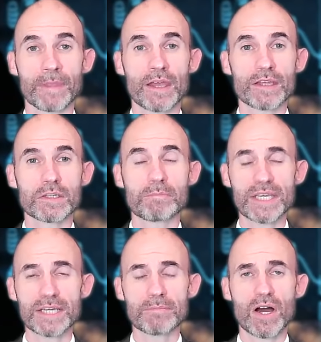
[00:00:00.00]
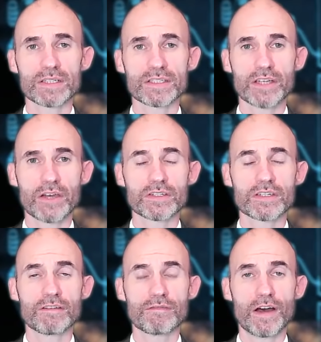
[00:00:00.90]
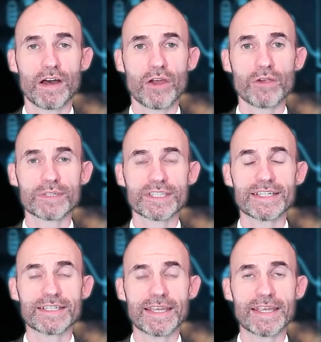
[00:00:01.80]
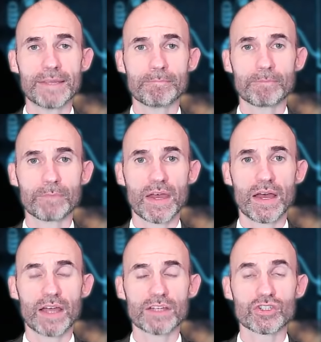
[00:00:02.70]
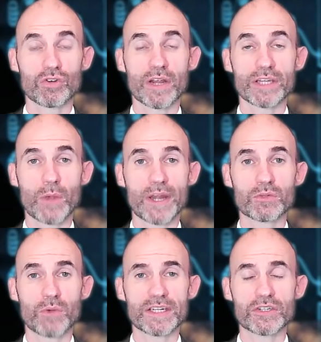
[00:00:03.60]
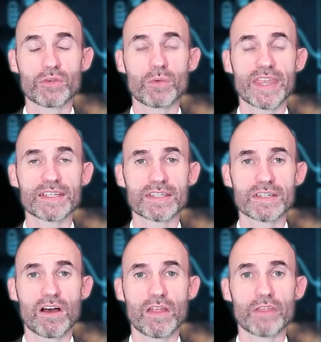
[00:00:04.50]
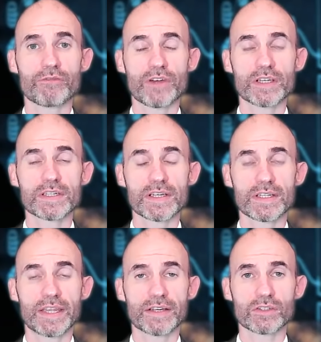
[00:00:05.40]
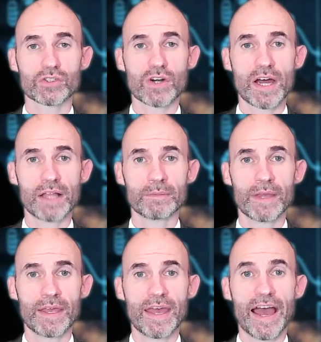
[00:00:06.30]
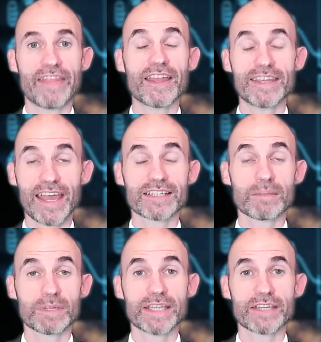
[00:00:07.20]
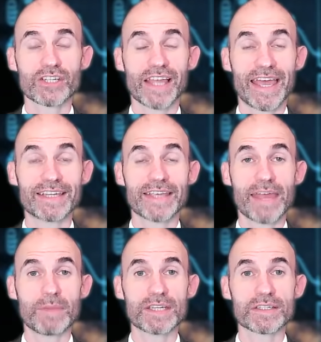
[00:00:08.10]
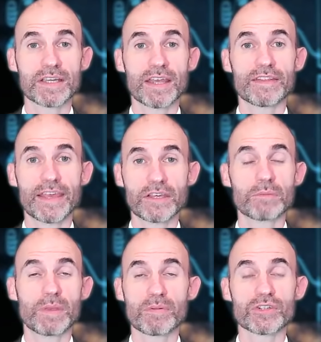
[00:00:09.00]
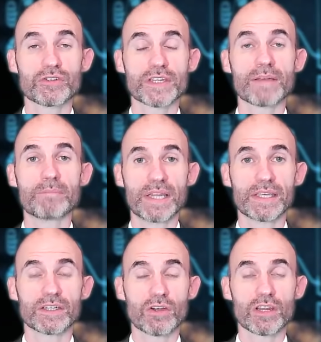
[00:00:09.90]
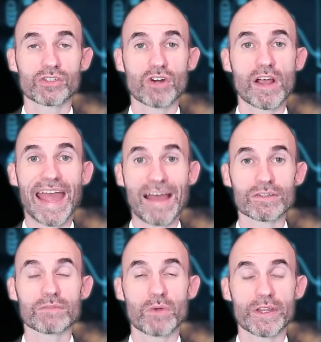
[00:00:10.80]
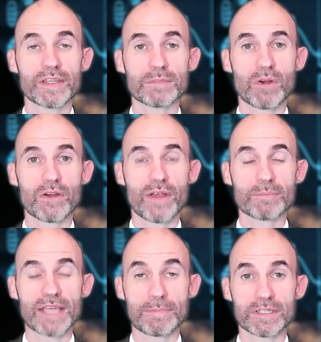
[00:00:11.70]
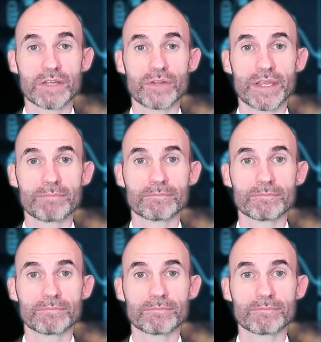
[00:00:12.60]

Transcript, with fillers: So big milestones for OCT uh, during 2022 when they start the first clinical trial. And then, yes, the potential end game is they could be producing a billion dollar drug out of one of these programs. Absolutely.